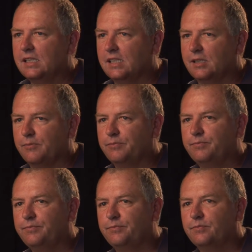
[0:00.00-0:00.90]
I
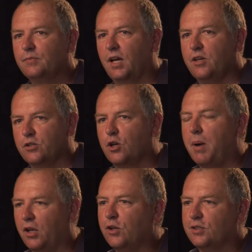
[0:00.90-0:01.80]
used to go
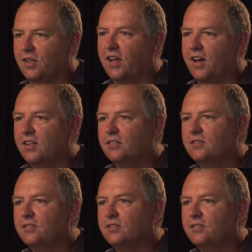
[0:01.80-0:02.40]
by looks a lot.